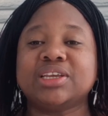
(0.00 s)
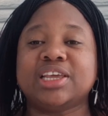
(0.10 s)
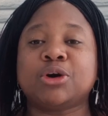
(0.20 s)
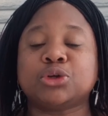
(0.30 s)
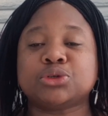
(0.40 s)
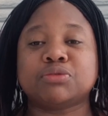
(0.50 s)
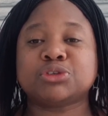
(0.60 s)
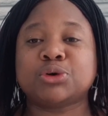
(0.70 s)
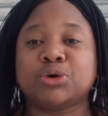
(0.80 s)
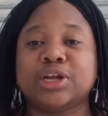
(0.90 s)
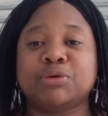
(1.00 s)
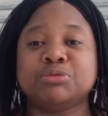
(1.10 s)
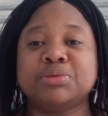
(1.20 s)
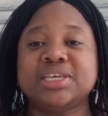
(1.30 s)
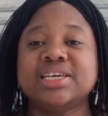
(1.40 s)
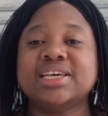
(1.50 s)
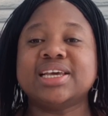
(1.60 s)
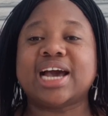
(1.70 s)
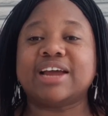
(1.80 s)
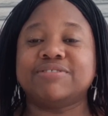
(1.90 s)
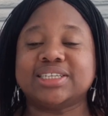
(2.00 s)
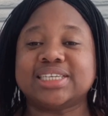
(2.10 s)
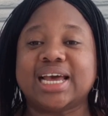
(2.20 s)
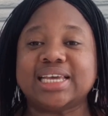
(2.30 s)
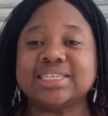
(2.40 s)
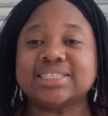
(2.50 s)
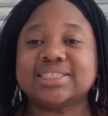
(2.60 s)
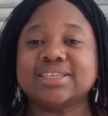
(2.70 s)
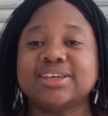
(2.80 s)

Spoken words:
the cutoff score that will be advertised